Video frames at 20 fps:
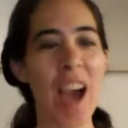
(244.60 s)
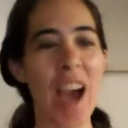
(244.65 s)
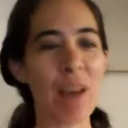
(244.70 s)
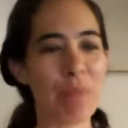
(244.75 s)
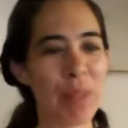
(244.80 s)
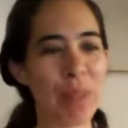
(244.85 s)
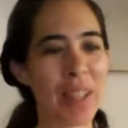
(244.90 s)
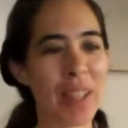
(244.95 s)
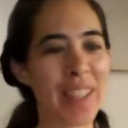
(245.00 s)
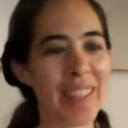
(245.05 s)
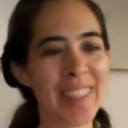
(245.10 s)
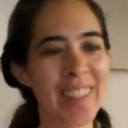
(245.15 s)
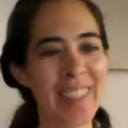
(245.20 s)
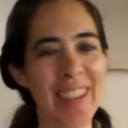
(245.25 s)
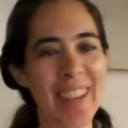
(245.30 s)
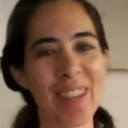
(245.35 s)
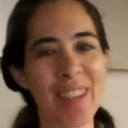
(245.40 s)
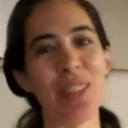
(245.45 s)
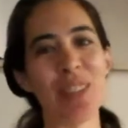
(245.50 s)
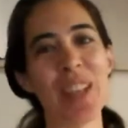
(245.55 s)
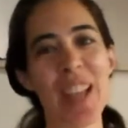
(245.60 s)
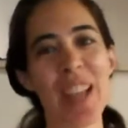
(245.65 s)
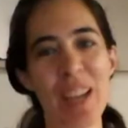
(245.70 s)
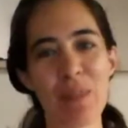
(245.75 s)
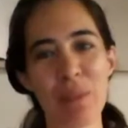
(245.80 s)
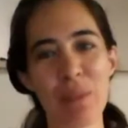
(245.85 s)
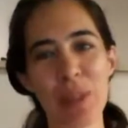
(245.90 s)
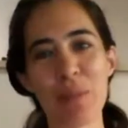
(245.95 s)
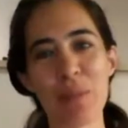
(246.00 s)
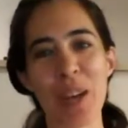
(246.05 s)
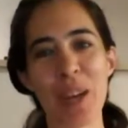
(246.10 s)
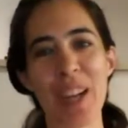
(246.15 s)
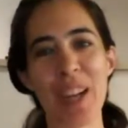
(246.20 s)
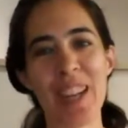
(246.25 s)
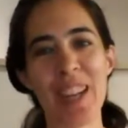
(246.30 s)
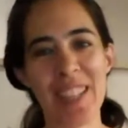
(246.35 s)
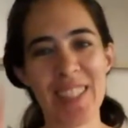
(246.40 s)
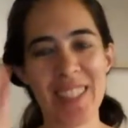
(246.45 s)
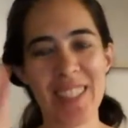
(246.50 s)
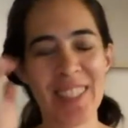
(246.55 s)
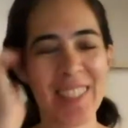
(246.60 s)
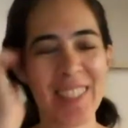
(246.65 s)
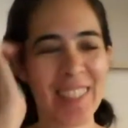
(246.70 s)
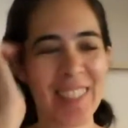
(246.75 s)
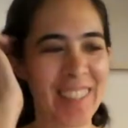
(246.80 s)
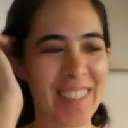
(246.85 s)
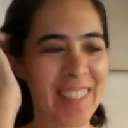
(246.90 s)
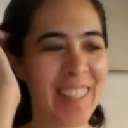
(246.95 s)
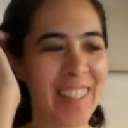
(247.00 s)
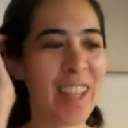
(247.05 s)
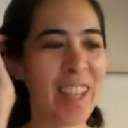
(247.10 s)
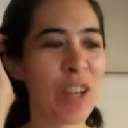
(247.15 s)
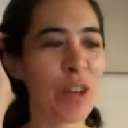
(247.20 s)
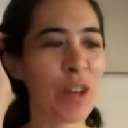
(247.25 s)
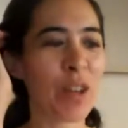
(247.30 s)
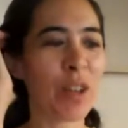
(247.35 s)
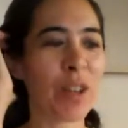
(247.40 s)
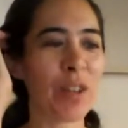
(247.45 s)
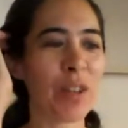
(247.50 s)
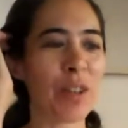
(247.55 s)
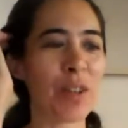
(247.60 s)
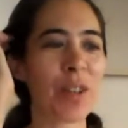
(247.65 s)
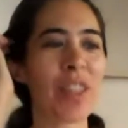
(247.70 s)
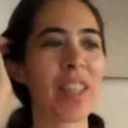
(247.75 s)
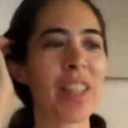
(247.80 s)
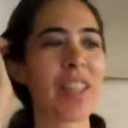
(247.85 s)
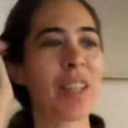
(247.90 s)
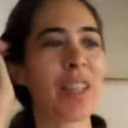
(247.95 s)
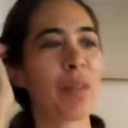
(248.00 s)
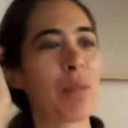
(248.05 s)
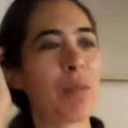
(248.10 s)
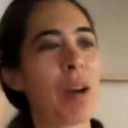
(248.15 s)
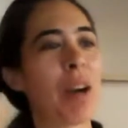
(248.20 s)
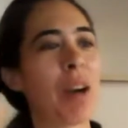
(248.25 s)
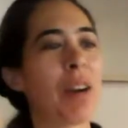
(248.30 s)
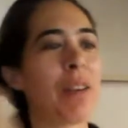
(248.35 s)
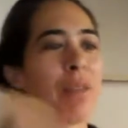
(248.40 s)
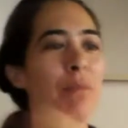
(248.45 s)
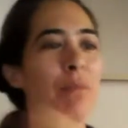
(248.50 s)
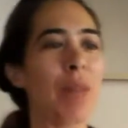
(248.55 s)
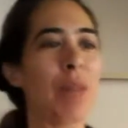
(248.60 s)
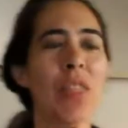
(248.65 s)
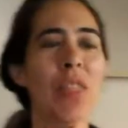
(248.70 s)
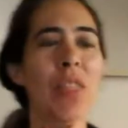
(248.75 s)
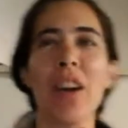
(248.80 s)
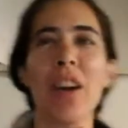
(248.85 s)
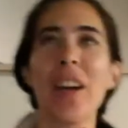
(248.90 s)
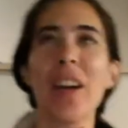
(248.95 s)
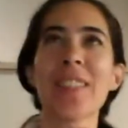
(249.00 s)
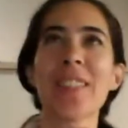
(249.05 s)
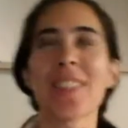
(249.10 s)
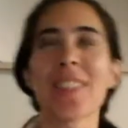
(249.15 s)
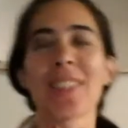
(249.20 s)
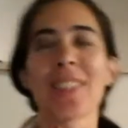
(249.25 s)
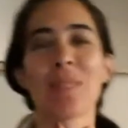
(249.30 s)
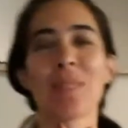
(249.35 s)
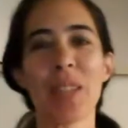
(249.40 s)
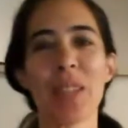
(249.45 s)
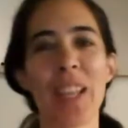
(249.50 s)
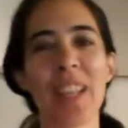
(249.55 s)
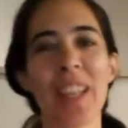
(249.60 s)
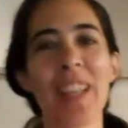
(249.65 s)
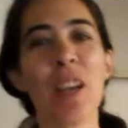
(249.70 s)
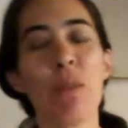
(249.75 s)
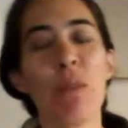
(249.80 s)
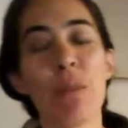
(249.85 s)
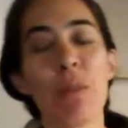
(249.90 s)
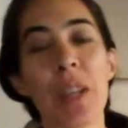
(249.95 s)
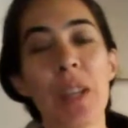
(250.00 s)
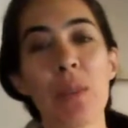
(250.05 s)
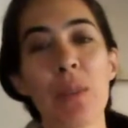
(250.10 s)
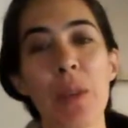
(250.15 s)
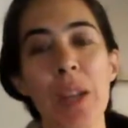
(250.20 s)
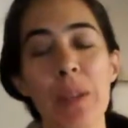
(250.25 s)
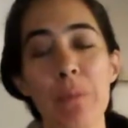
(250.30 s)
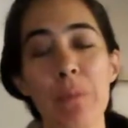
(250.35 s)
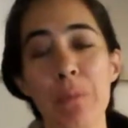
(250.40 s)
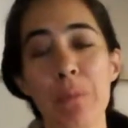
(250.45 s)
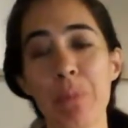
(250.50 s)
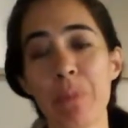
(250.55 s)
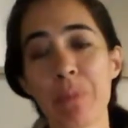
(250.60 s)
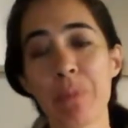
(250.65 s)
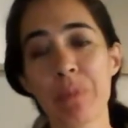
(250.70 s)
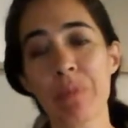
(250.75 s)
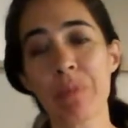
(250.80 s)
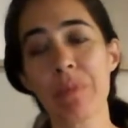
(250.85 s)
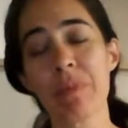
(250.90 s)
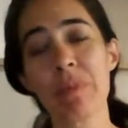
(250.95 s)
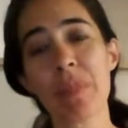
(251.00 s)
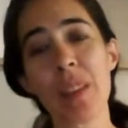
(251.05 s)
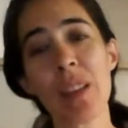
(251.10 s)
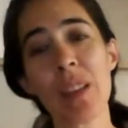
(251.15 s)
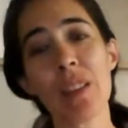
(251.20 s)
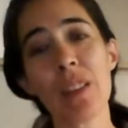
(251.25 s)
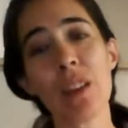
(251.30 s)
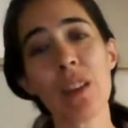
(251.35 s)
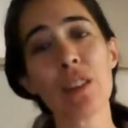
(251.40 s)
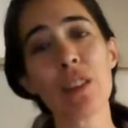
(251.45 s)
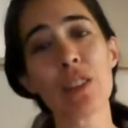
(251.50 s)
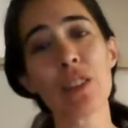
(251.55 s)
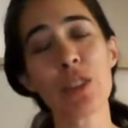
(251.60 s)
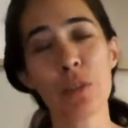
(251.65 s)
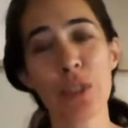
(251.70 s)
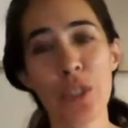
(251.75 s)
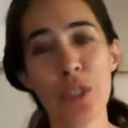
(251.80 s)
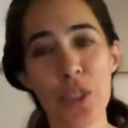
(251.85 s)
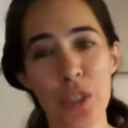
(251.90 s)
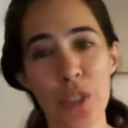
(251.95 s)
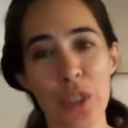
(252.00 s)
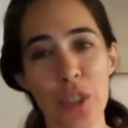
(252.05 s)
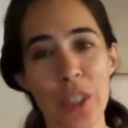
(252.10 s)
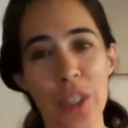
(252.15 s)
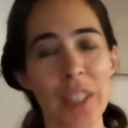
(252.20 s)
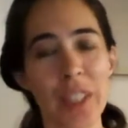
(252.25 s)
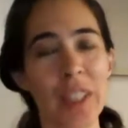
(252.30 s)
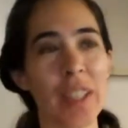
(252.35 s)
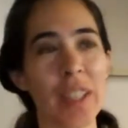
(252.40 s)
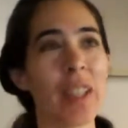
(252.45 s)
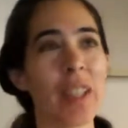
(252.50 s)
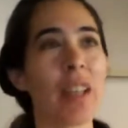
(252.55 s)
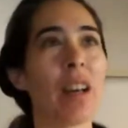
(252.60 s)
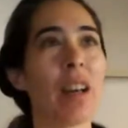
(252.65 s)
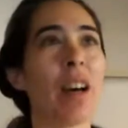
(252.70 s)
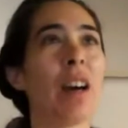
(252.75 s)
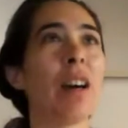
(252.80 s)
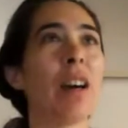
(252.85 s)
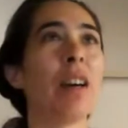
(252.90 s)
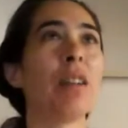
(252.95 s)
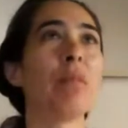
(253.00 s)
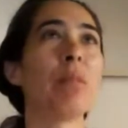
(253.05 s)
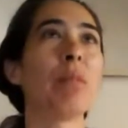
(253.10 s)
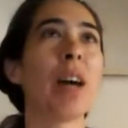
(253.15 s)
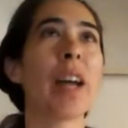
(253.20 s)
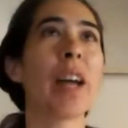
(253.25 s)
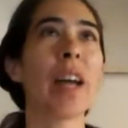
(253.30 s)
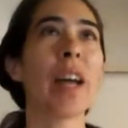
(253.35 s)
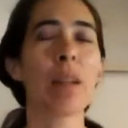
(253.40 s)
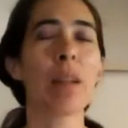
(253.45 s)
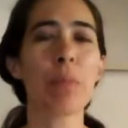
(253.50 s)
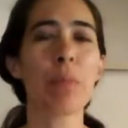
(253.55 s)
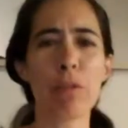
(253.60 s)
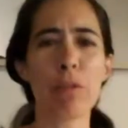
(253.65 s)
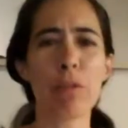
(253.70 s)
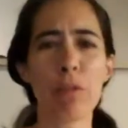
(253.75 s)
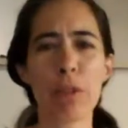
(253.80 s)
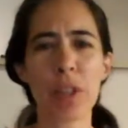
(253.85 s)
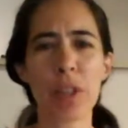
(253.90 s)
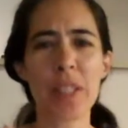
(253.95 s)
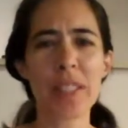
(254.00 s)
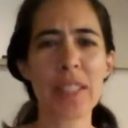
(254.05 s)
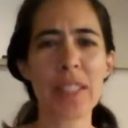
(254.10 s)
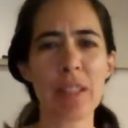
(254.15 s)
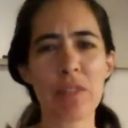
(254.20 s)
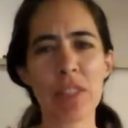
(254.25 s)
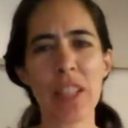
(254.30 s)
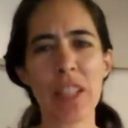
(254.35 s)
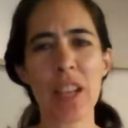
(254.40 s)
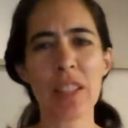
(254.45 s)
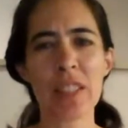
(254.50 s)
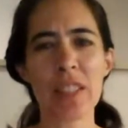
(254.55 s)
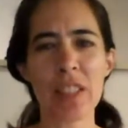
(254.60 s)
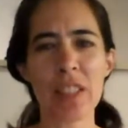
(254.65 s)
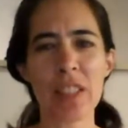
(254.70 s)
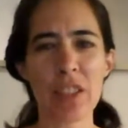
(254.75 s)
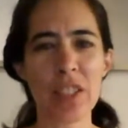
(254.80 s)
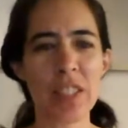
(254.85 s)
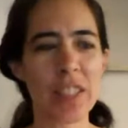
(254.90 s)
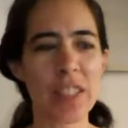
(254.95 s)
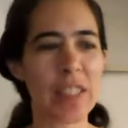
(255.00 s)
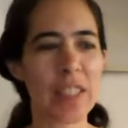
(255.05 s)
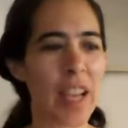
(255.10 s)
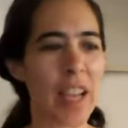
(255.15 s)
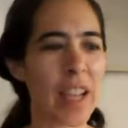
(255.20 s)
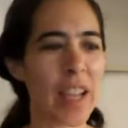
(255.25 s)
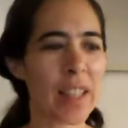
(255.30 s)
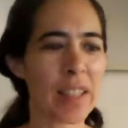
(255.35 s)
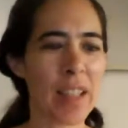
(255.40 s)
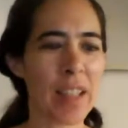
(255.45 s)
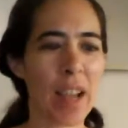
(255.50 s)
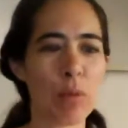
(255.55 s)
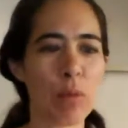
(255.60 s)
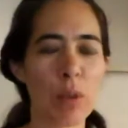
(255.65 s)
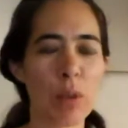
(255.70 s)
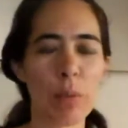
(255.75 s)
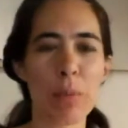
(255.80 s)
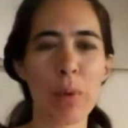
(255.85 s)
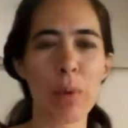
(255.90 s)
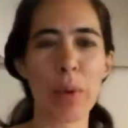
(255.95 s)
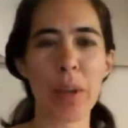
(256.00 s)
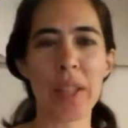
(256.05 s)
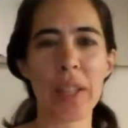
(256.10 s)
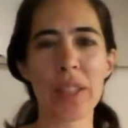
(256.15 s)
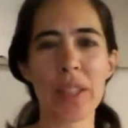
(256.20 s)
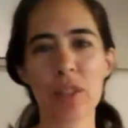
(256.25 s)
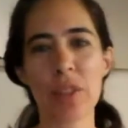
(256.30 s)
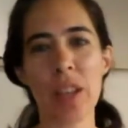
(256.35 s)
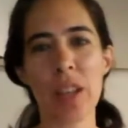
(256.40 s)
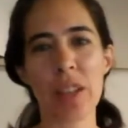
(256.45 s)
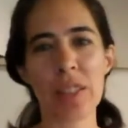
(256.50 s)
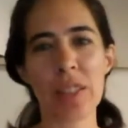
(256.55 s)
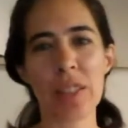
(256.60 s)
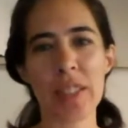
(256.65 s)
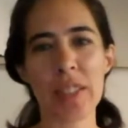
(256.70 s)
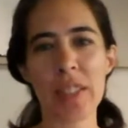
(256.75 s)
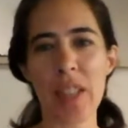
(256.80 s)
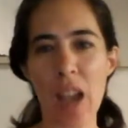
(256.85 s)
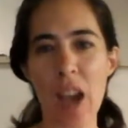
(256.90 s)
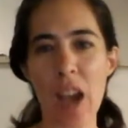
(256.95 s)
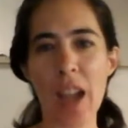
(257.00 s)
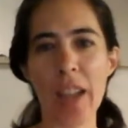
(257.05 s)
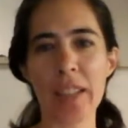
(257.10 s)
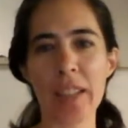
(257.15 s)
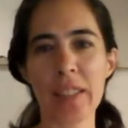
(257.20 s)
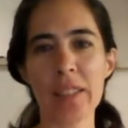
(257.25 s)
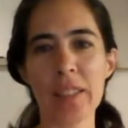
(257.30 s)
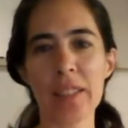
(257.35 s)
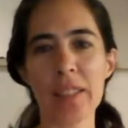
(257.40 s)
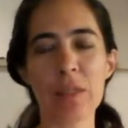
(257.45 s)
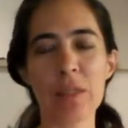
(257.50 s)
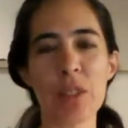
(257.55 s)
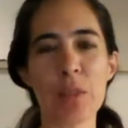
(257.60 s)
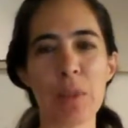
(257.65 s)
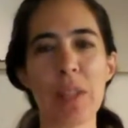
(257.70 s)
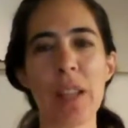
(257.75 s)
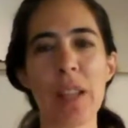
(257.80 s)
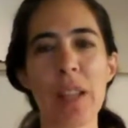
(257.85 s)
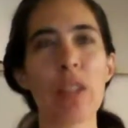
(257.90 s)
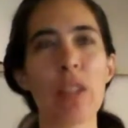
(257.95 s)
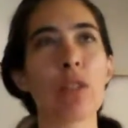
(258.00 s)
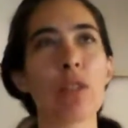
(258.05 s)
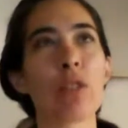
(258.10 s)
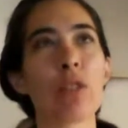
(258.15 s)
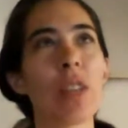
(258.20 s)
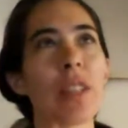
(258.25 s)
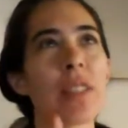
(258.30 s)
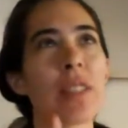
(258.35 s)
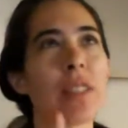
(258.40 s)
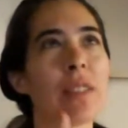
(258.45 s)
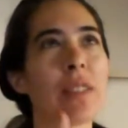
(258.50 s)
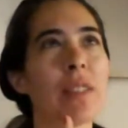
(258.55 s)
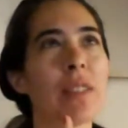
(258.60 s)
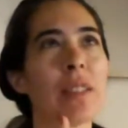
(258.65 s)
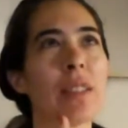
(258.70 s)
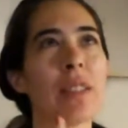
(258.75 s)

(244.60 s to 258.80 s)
I'm actually happy every day, pretty much, or thinking about my thoughts or something. But anyway, long story short. I had about $47,000 in debt at one point. 2009 was when 2009.